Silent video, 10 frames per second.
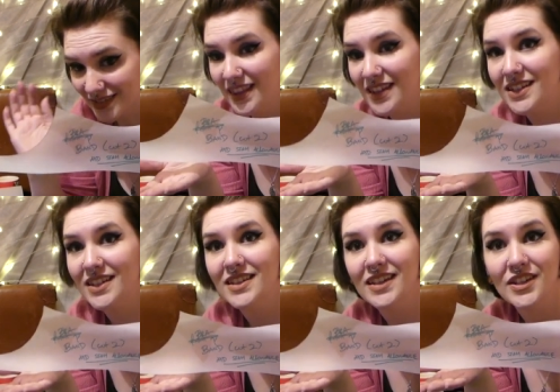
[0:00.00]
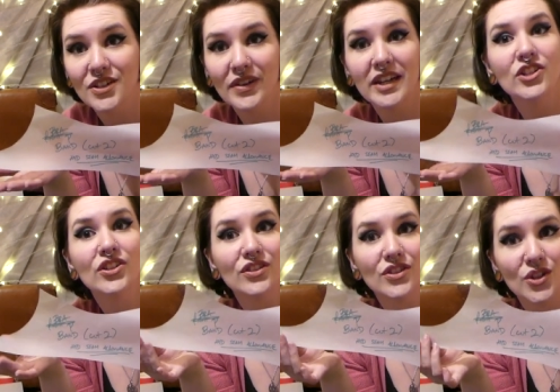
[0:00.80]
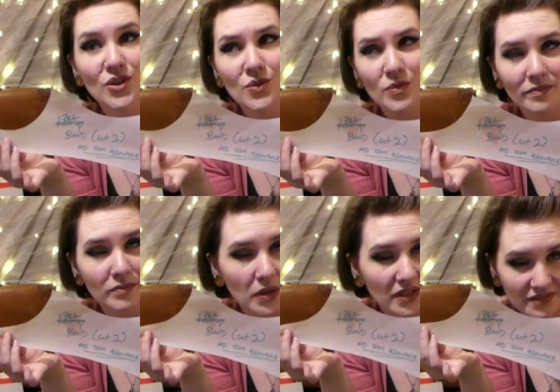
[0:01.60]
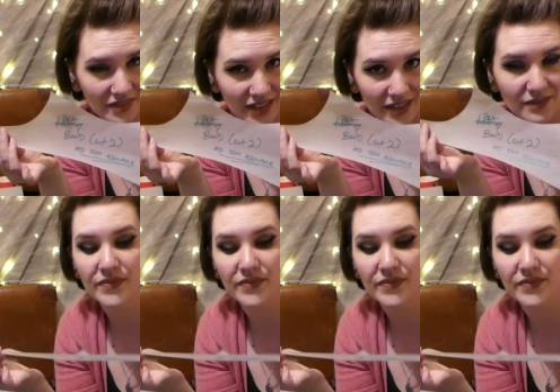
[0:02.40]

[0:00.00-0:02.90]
This is iteration two point five.